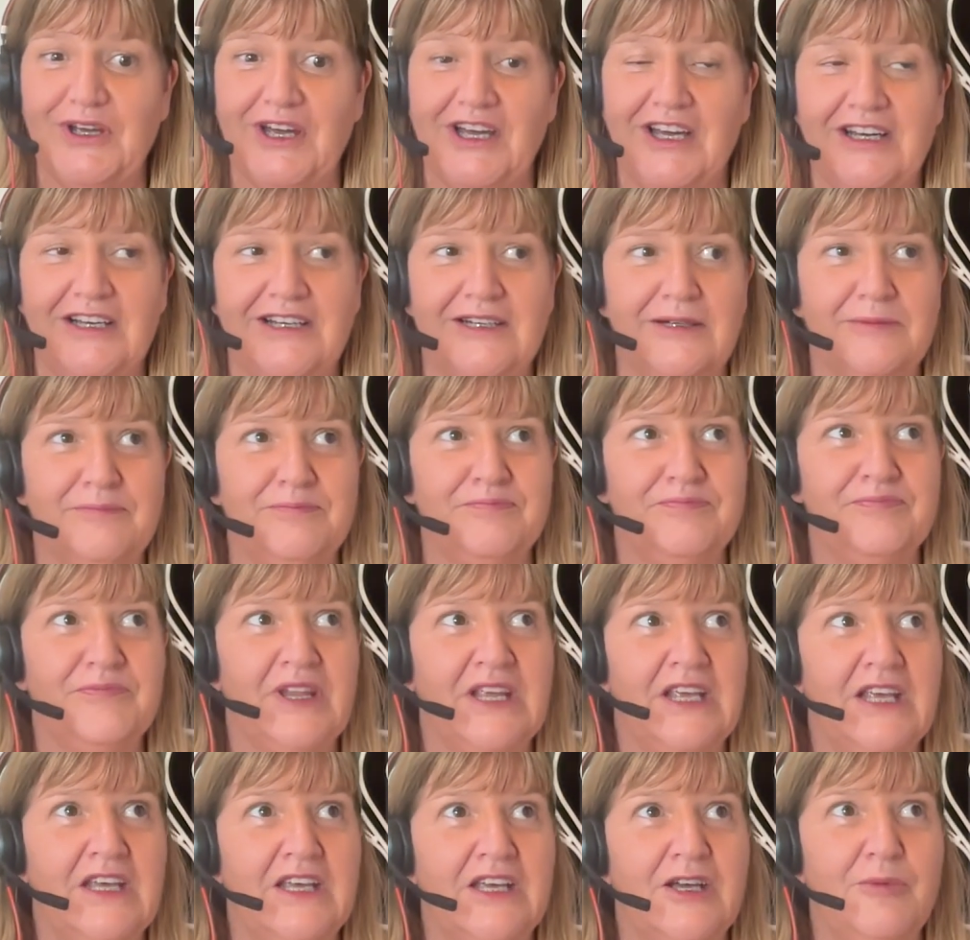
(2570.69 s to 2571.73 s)
um,
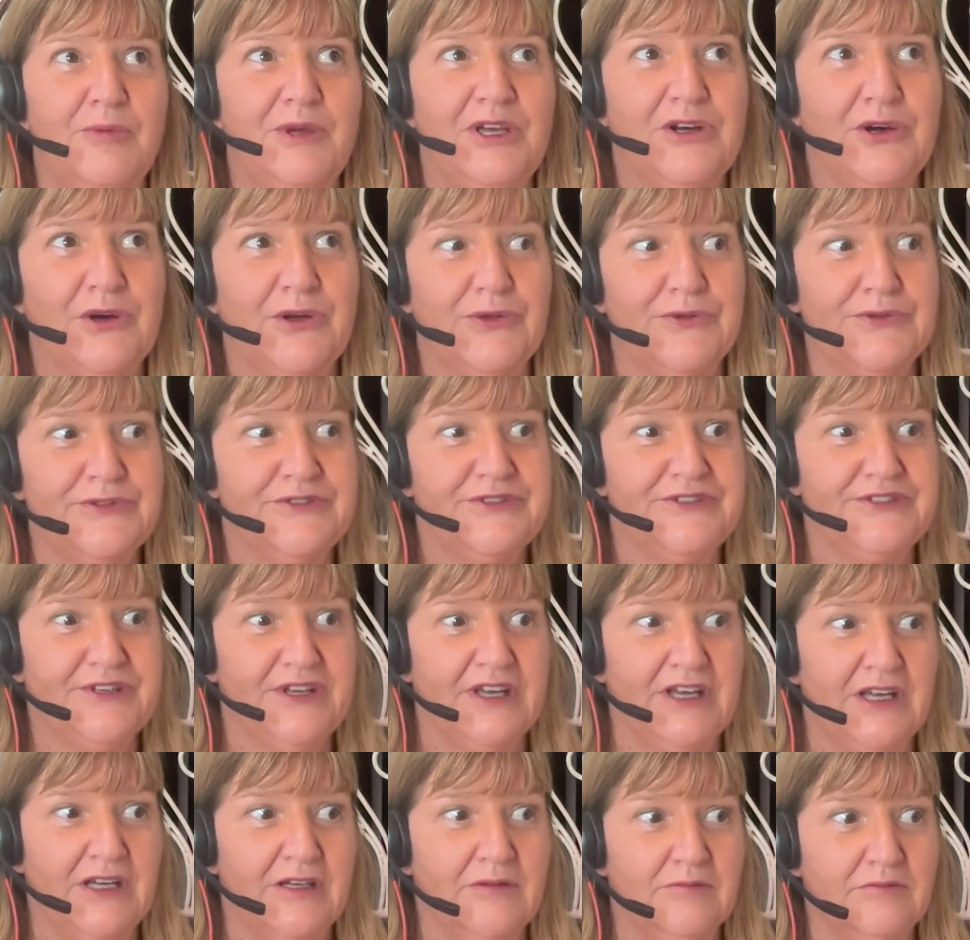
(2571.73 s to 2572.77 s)
because
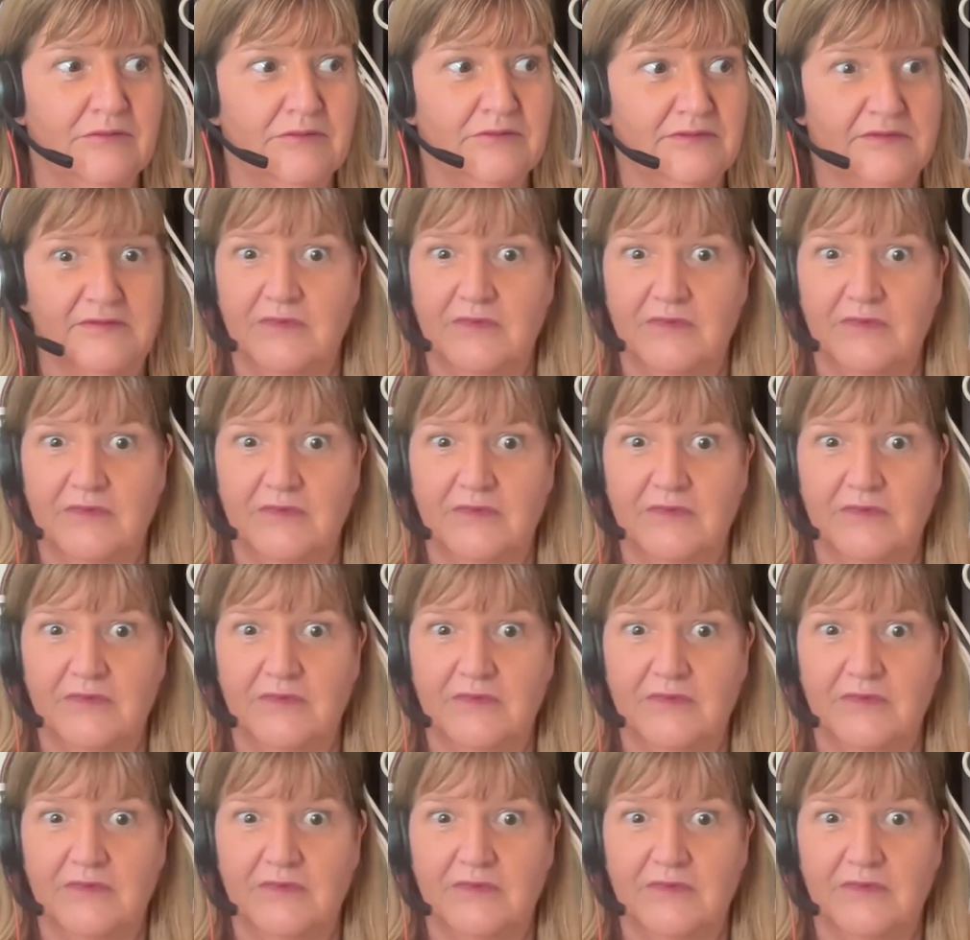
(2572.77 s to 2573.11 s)
um,